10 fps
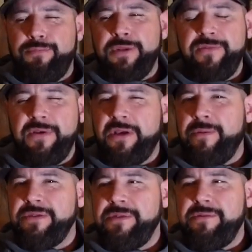believe it
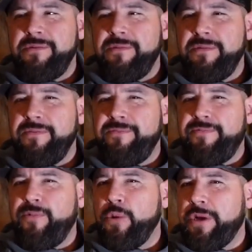comes in
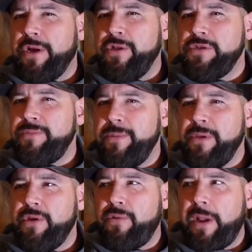4 colors, maybe
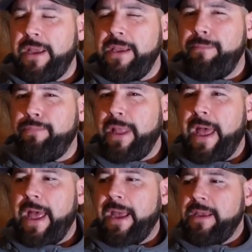gray,
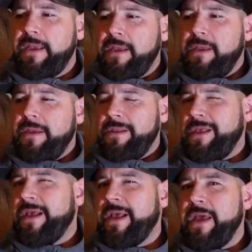black, like
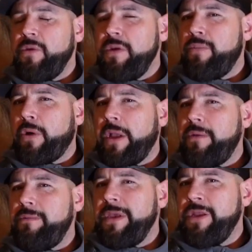a coyote
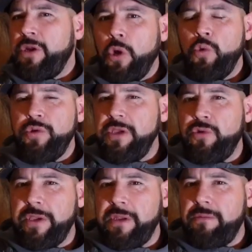brown, and an OD
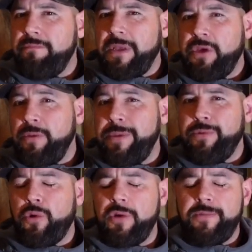green. I could be
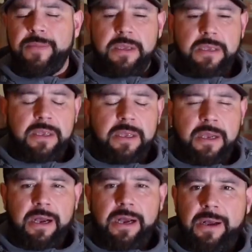wrong.
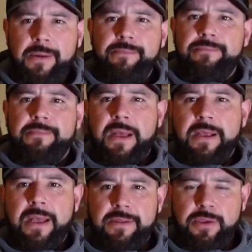I
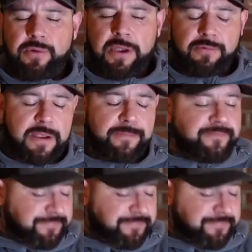got the gray, right?